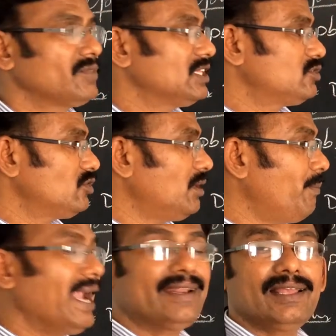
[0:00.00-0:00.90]
So the
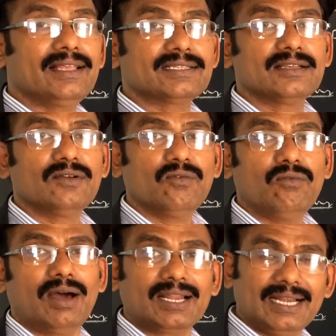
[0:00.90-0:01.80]
battery is
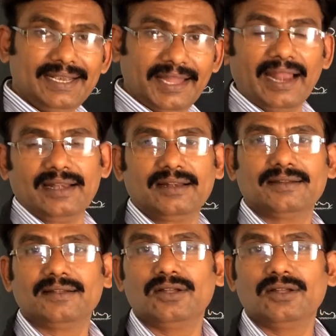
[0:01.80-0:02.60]
work done.